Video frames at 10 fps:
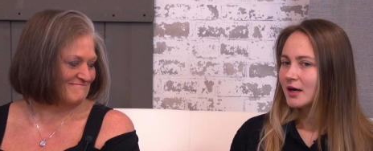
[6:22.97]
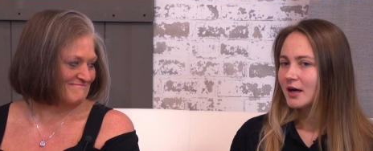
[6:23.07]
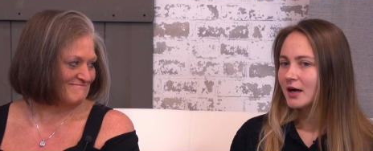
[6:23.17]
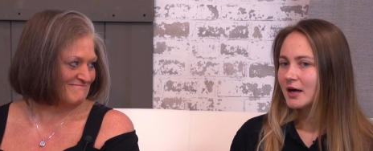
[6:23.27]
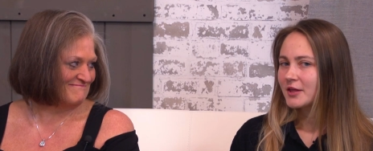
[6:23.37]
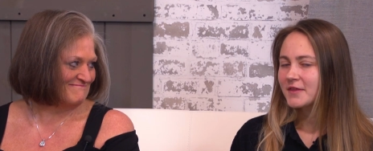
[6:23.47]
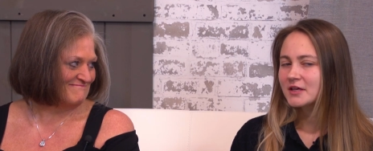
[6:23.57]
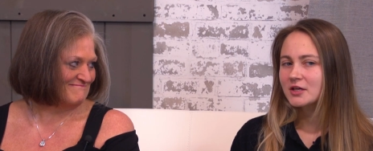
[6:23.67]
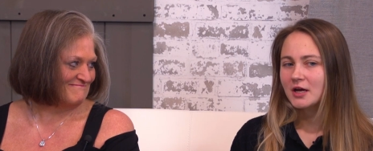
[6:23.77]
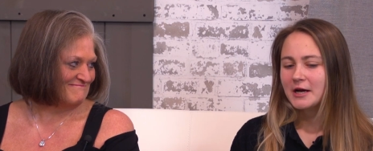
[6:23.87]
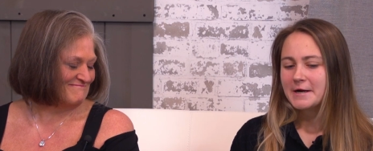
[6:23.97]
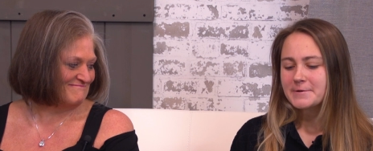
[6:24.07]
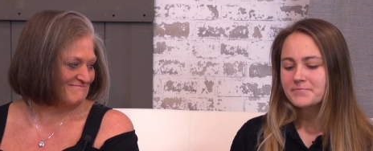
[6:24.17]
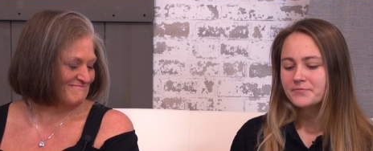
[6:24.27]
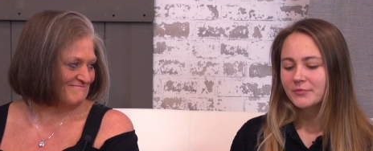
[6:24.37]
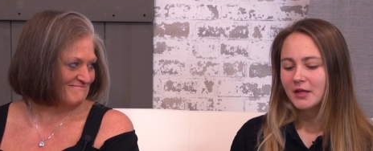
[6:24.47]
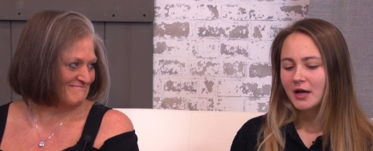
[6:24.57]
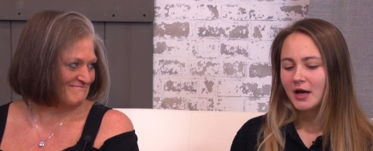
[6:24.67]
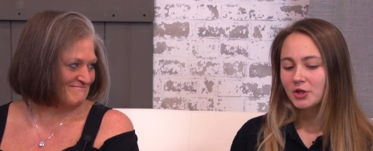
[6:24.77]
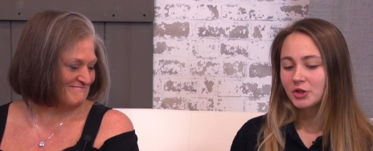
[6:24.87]
Speaker 1: I think um,
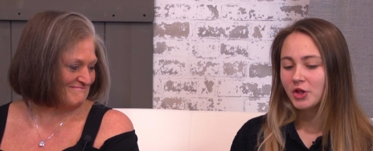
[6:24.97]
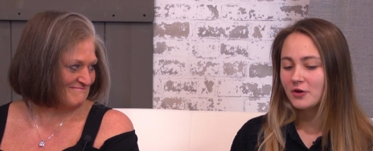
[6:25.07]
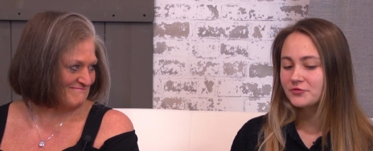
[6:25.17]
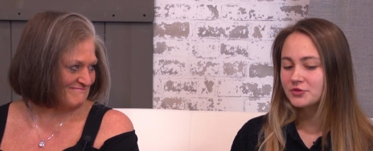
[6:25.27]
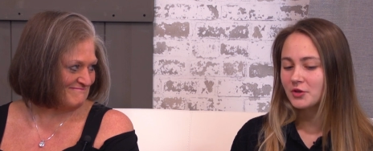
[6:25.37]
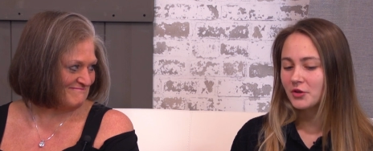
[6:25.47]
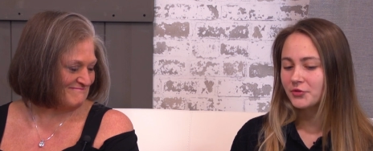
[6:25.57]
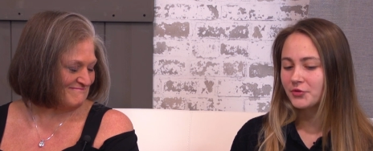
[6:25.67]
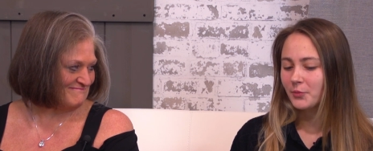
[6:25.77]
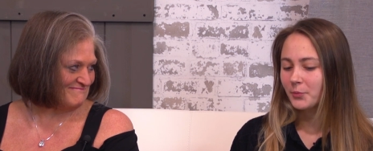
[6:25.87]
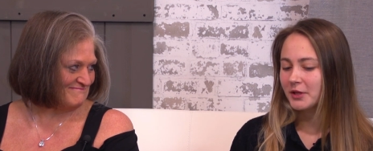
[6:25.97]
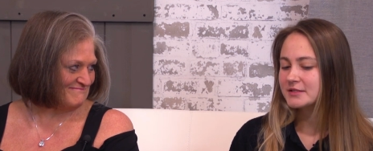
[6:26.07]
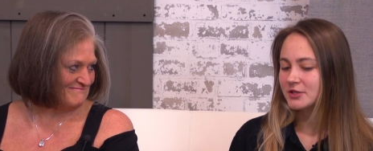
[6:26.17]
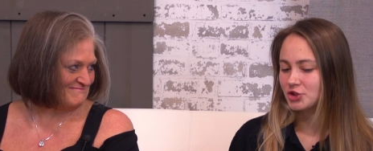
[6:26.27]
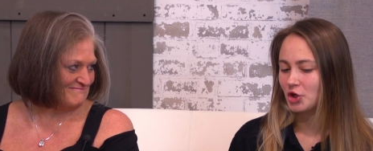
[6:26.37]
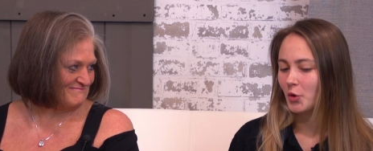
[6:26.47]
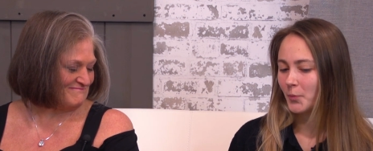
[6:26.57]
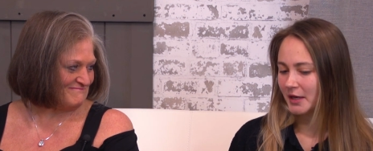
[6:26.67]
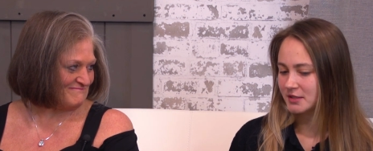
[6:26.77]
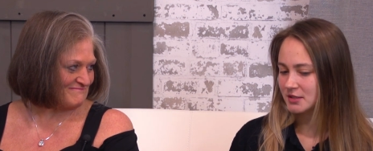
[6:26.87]
I love, the place I show up
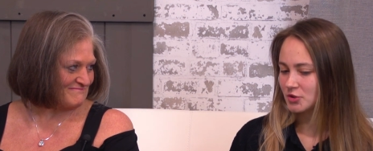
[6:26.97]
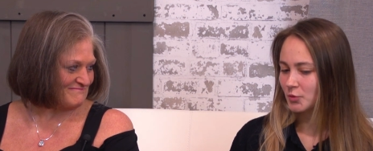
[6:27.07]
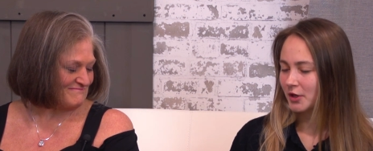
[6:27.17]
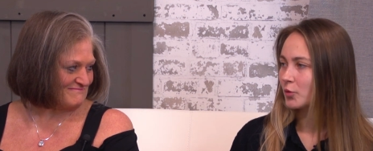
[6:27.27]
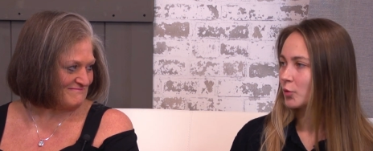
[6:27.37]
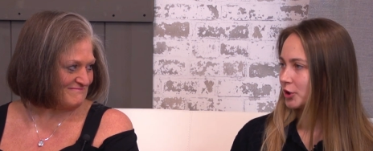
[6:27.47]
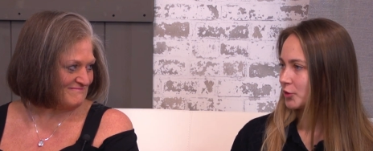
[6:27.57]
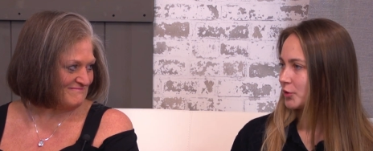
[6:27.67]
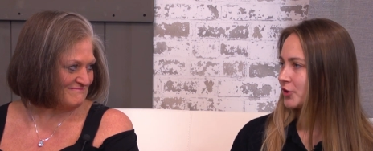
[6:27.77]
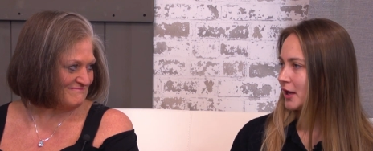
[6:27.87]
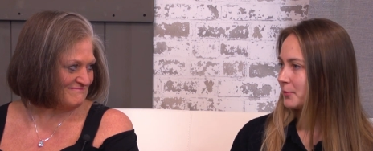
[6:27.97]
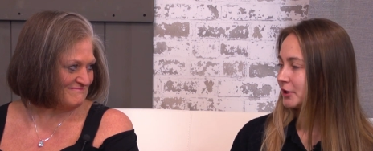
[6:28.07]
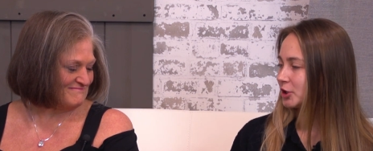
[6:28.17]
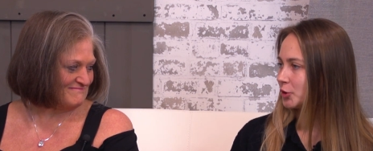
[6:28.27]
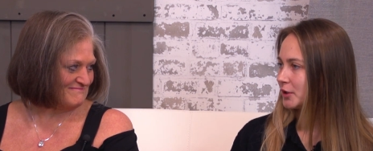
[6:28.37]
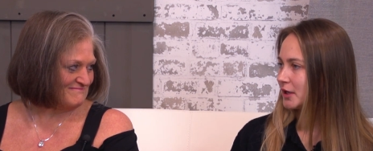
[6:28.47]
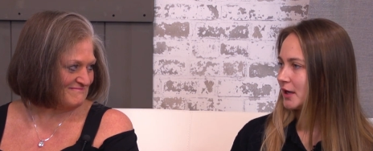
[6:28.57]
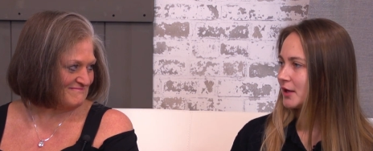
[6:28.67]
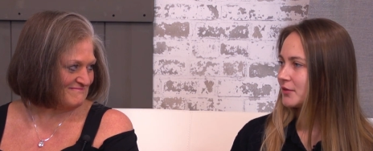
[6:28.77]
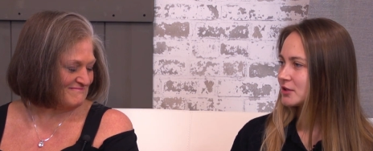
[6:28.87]
best is when I work with ambiguity.
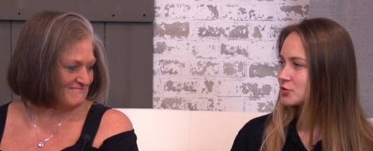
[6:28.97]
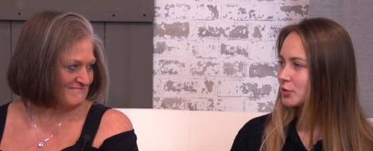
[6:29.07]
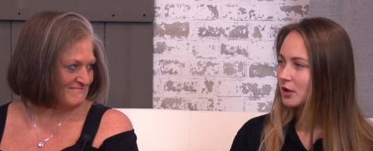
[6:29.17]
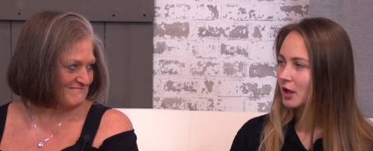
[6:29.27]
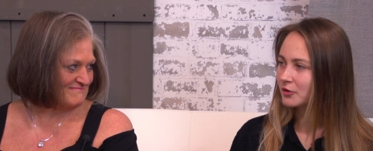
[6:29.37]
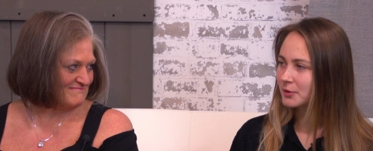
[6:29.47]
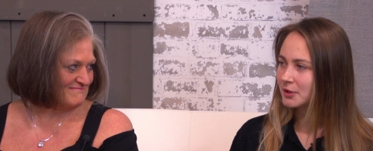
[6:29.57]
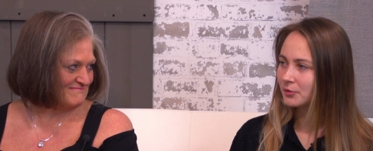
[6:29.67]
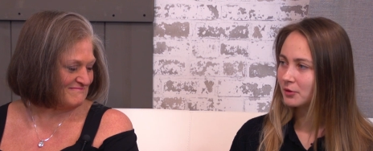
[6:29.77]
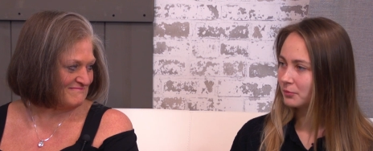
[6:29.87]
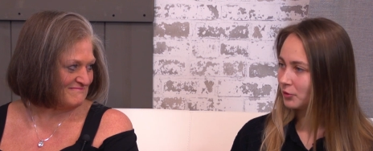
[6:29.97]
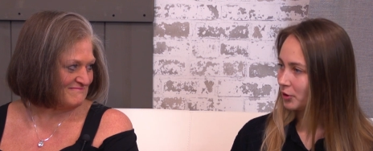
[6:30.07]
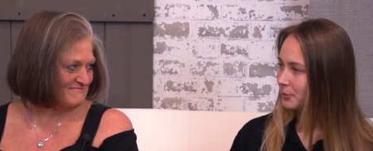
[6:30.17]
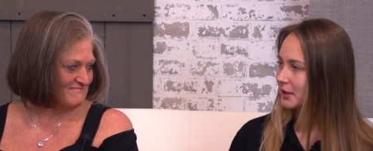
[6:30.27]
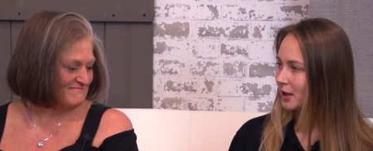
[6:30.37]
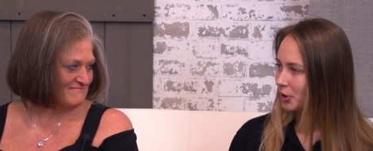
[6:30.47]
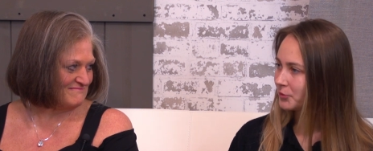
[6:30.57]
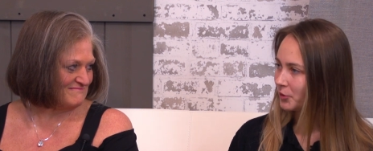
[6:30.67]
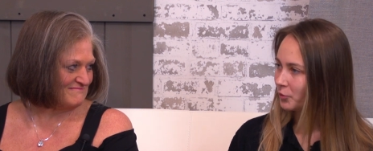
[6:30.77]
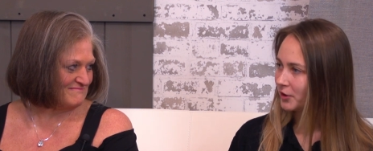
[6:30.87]
And that's what a lot of people employ me to help
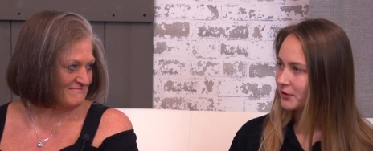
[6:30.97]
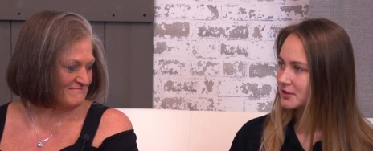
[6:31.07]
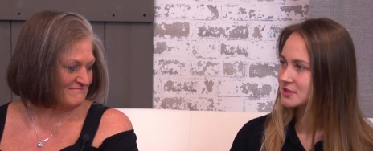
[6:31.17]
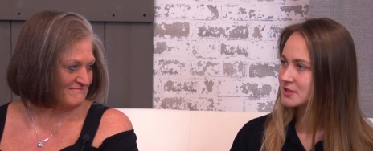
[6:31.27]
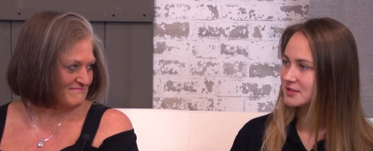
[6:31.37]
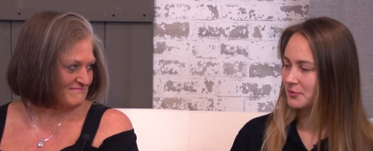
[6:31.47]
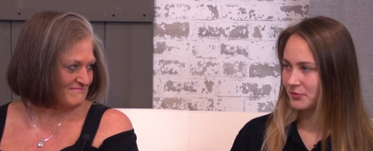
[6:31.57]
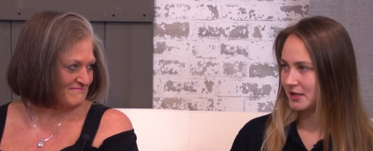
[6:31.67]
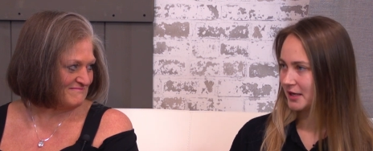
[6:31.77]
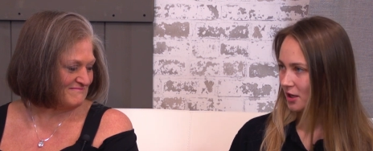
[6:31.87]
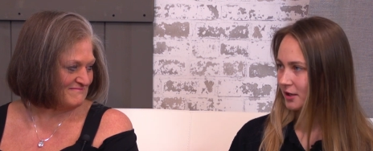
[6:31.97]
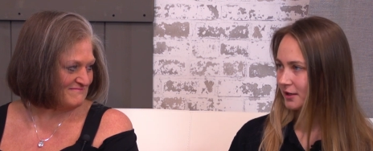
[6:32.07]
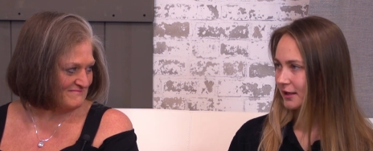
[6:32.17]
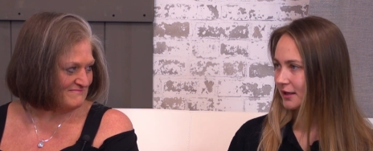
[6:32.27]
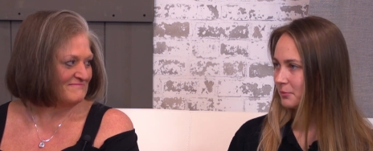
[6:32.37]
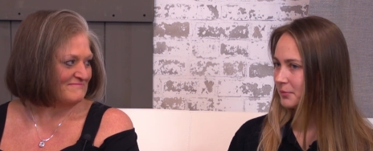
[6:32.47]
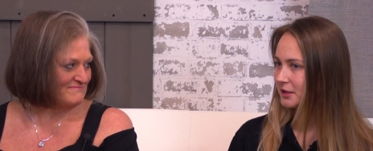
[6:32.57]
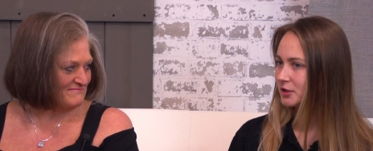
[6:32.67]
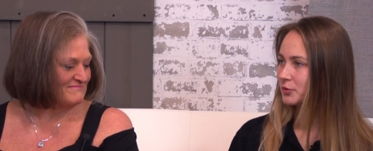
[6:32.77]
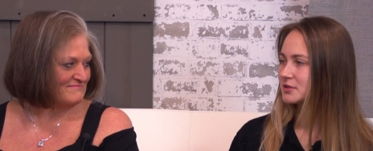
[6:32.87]
them with, is something chaotic and
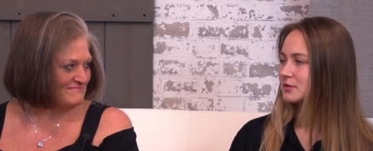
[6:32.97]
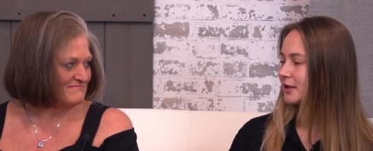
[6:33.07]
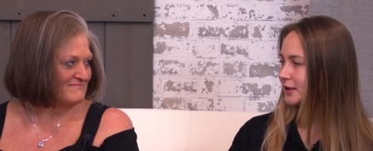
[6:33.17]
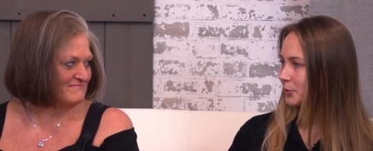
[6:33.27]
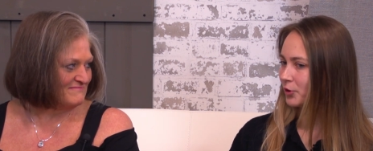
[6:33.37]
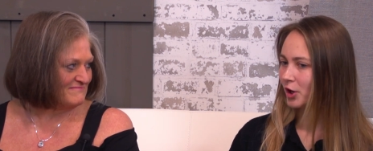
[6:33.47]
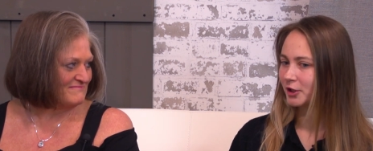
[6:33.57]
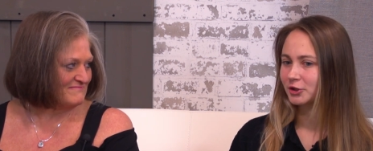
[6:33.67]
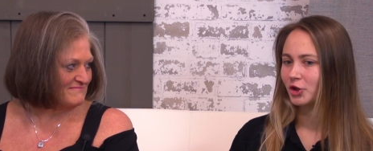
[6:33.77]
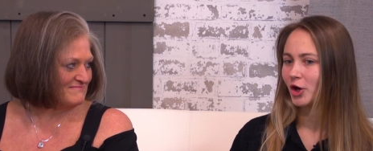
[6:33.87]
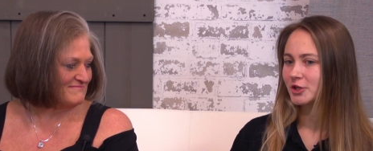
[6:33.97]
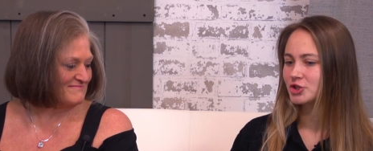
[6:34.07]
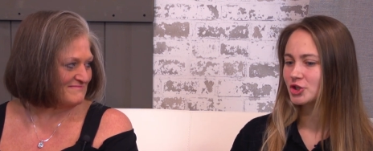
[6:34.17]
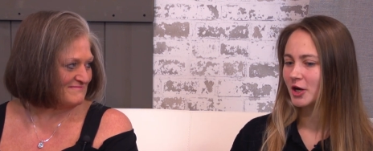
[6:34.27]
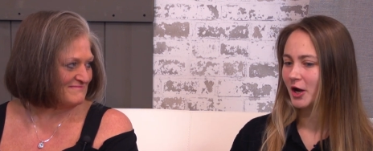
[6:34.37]
ambiguous, like a product launch, um,